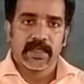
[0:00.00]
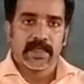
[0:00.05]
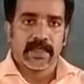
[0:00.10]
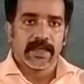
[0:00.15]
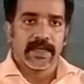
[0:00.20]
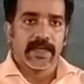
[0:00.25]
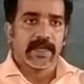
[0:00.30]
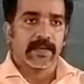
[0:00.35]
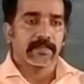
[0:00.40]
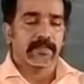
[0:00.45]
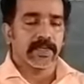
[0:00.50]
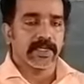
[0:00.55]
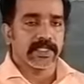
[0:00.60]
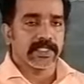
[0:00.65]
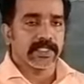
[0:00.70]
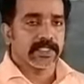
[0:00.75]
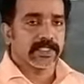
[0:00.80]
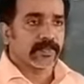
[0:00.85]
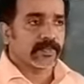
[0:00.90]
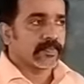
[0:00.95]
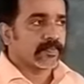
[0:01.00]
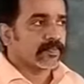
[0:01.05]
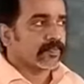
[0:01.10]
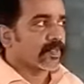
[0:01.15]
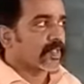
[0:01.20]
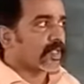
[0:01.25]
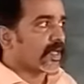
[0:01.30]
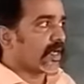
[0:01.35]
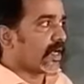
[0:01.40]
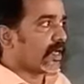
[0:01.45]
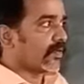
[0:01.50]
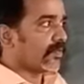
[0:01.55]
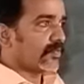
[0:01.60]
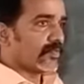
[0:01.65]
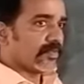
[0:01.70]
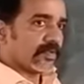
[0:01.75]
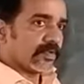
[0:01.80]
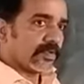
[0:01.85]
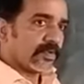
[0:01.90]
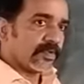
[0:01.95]
numbers. And
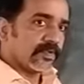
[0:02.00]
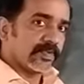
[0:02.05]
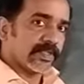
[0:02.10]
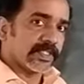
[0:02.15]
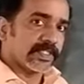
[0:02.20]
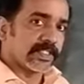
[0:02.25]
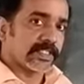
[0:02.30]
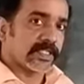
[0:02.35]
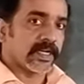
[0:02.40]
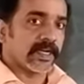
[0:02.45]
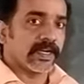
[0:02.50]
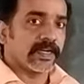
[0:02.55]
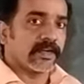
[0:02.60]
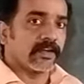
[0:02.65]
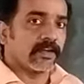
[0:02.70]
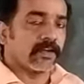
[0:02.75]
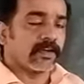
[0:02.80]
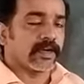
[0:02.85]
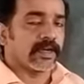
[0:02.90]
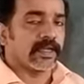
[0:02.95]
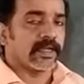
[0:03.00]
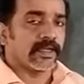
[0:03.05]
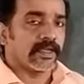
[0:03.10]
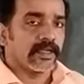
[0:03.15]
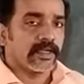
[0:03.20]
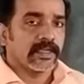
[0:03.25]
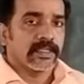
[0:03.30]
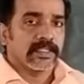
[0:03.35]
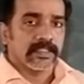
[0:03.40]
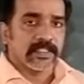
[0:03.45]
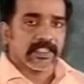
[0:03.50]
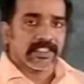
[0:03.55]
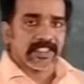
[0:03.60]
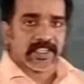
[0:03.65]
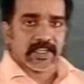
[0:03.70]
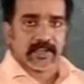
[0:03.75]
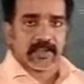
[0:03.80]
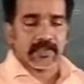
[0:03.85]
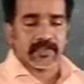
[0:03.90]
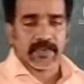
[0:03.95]
we studied already the set
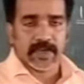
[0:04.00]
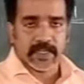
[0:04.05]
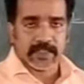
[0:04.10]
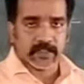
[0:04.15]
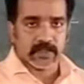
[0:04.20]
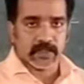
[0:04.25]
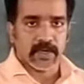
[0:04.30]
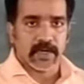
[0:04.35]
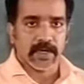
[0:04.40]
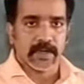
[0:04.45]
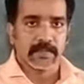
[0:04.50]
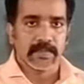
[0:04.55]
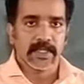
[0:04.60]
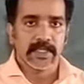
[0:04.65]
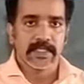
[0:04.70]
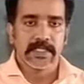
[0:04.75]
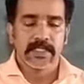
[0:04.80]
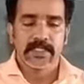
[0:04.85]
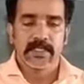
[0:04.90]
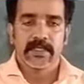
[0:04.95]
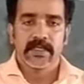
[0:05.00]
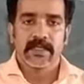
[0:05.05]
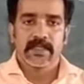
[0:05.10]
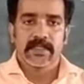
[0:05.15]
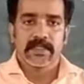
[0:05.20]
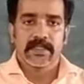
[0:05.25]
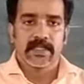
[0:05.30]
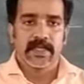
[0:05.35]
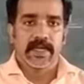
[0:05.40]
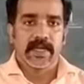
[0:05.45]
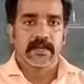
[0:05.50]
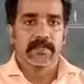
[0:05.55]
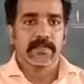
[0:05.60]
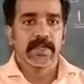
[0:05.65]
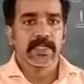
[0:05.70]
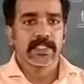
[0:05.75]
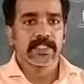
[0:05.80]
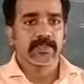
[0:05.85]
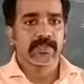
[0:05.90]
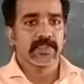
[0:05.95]
of natural numbers. The
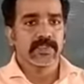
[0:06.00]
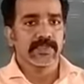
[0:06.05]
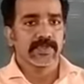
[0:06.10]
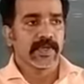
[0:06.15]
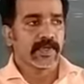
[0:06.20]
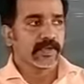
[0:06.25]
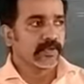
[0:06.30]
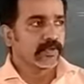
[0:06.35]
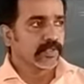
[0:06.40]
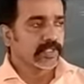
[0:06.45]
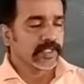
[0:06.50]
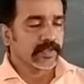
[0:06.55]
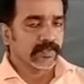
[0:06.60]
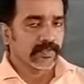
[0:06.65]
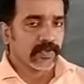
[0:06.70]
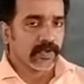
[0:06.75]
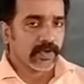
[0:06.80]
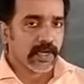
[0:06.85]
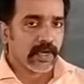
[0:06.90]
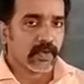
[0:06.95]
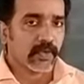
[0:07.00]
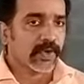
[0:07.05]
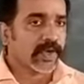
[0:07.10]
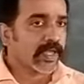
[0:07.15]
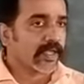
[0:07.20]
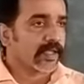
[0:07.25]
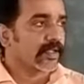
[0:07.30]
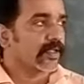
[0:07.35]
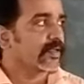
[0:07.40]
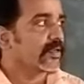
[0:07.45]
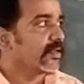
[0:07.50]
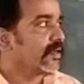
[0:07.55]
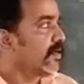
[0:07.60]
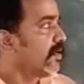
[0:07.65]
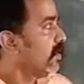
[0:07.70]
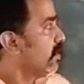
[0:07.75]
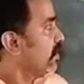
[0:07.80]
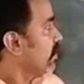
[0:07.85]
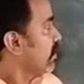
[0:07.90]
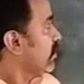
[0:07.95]
numbers which we are using for counting
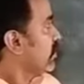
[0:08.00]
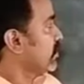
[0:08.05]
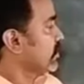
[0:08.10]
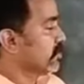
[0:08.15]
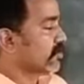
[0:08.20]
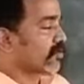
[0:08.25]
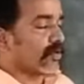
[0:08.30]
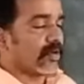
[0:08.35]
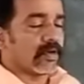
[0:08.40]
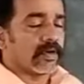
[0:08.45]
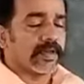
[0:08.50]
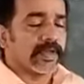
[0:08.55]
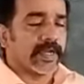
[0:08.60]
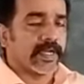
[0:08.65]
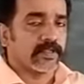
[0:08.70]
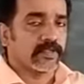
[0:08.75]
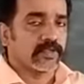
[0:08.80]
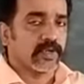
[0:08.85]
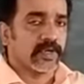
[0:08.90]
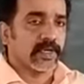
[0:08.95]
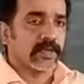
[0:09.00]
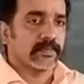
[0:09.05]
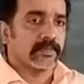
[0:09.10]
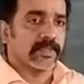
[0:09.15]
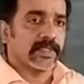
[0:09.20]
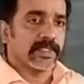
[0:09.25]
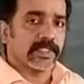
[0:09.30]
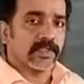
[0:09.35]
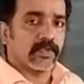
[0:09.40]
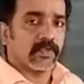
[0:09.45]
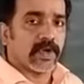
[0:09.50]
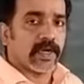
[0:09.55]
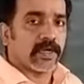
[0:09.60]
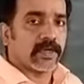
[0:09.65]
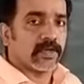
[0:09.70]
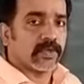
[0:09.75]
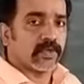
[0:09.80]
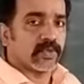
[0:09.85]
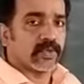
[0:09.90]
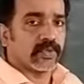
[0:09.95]
is called the natural numbers.
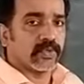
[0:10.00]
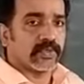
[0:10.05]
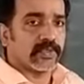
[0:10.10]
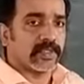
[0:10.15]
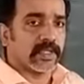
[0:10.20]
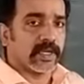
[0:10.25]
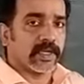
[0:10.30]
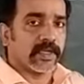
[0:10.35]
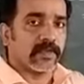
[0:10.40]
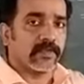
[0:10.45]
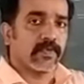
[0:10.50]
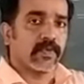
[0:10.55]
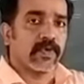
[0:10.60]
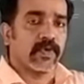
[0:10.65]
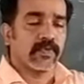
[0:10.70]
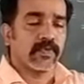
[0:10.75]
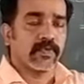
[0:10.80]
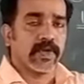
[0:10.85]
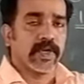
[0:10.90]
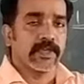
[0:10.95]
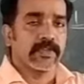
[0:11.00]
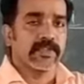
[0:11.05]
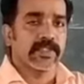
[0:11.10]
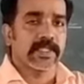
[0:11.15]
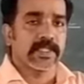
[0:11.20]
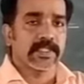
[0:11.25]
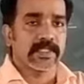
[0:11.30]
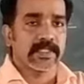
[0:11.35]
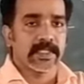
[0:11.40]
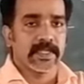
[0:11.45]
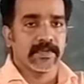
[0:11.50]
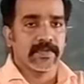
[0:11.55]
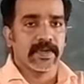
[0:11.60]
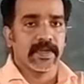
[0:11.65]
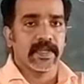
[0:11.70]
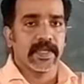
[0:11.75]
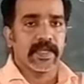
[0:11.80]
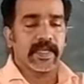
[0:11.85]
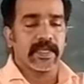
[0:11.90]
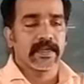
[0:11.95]
1, 2, 3, 4, 5, 6, 7,
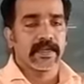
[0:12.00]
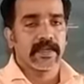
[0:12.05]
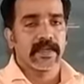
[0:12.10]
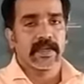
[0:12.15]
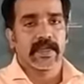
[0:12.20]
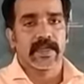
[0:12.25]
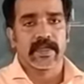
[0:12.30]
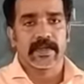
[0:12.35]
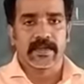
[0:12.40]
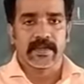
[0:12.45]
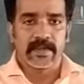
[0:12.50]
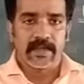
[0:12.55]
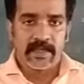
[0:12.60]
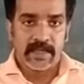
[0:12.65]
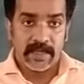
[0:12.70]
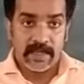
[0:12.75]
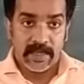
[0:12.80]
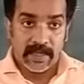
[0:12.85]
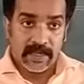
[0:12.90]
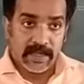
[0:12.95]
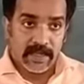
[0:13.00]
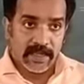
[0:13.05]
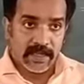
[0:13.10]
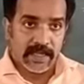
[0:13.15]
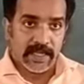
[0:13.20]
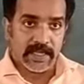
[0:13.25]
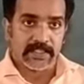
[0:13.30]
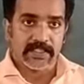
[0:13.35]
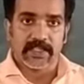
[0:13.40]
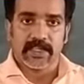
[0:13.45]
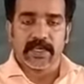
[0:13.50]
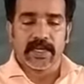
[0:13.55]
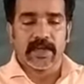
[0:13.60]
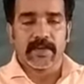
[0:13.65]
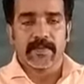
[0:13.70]
8, 9, etc.